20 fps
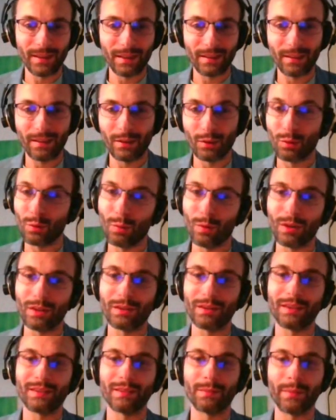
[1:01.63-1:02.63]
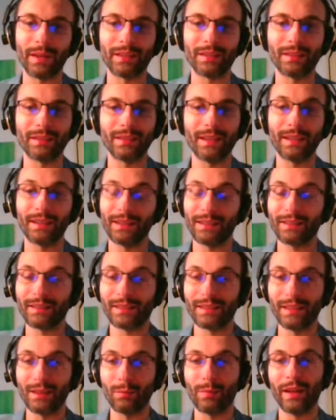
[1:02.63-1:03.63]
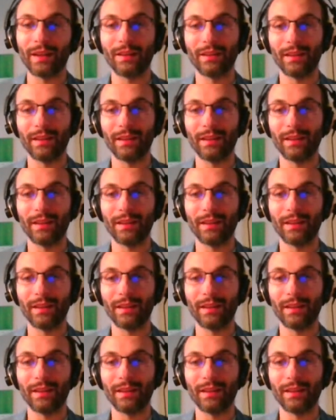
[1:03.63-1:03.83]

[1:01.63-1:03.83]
that low quality semantic data is still